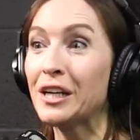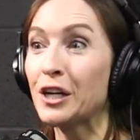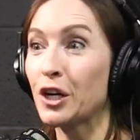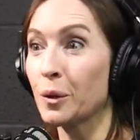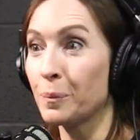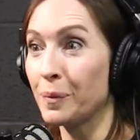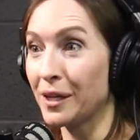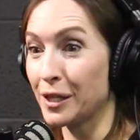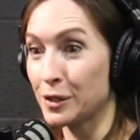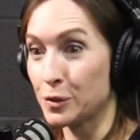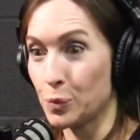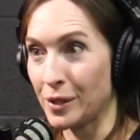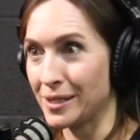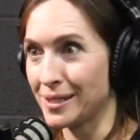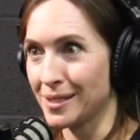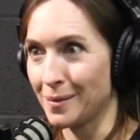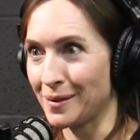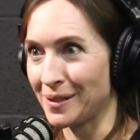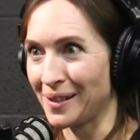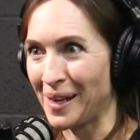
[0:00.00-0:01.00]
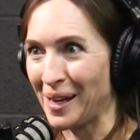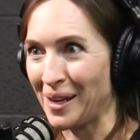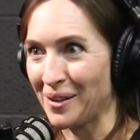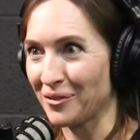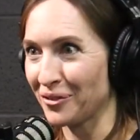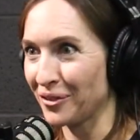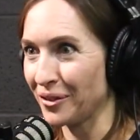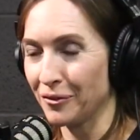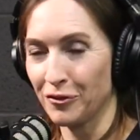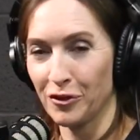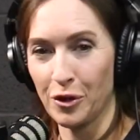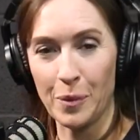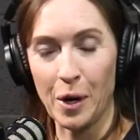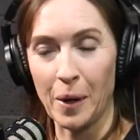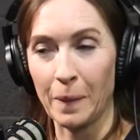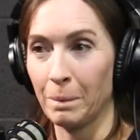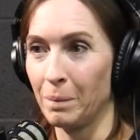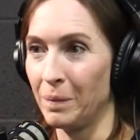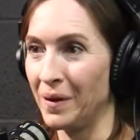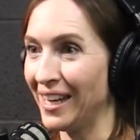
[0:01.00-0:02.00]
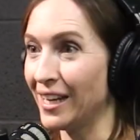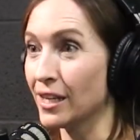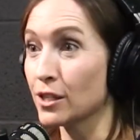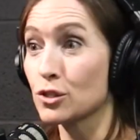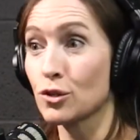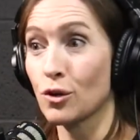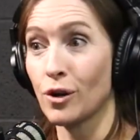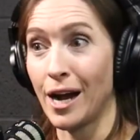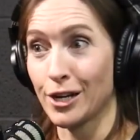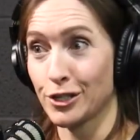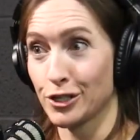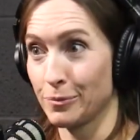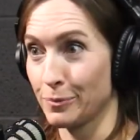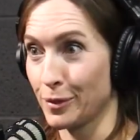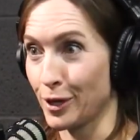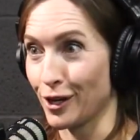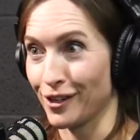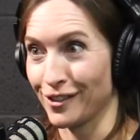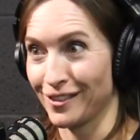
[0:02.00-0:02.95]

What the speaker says: our biggest wisdom in life? From our biggest crash and burn.